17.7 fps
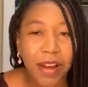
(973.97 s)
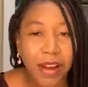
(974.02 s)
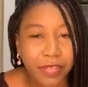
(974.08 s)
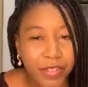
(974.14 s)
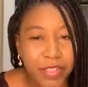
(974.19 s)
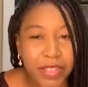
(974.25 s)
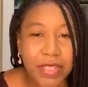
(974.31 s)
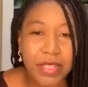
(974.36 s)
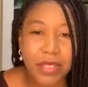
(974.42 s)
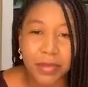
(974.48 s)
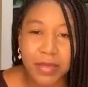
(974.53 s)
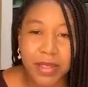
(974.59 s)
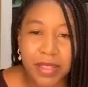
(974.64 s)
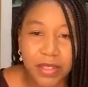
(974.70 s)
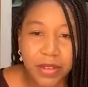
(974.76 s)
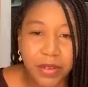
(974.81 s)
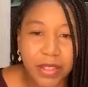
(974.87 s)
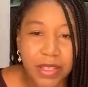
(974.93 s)
obviously
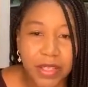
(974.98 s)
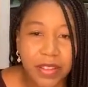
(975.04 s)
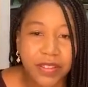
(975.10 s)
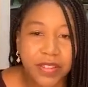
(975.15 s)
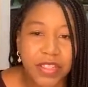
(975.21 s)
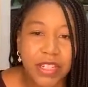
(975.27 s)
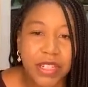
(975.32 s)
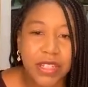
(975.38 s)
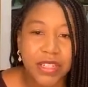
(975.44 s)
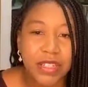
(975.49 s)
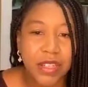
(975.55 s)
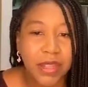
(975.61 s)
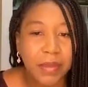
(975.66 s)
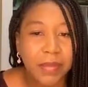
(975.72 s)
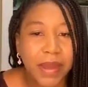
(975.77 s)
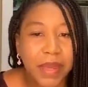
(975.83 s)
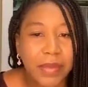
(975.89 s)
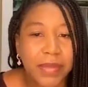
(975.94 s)
something's going to the vagina, so
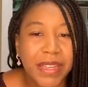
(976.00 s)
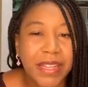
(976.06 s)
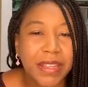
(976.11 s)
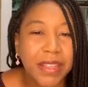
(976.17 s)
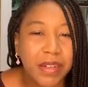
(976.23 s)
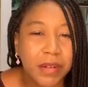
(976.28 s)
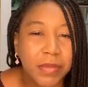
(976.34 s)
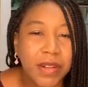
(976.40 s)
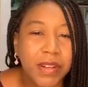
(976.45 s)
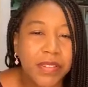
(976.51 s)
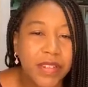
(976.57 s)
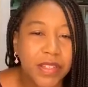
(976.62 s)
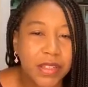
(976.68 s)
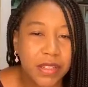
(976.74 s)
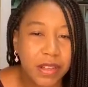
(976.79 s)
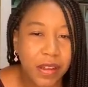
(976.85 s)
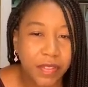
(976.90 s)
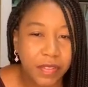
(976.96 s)
there might be a little bit of
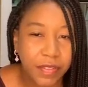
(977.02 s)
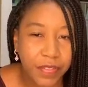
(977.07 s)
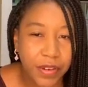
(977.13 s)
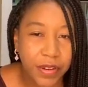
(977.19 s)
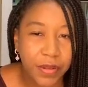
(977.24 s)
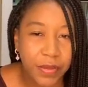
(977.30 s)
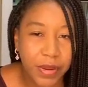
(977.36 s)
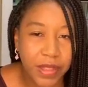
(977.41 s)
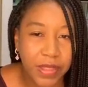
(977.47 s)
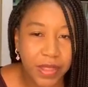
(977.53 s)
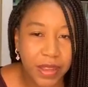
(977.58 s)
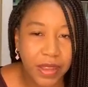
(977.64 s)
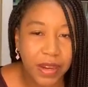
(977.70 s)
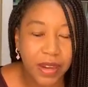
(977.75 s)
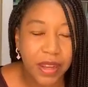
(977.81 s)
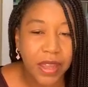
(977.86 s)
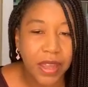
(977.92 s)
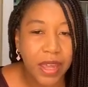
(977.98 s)
discomfort with
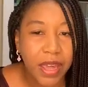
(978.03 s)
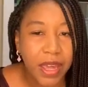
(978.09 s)
it.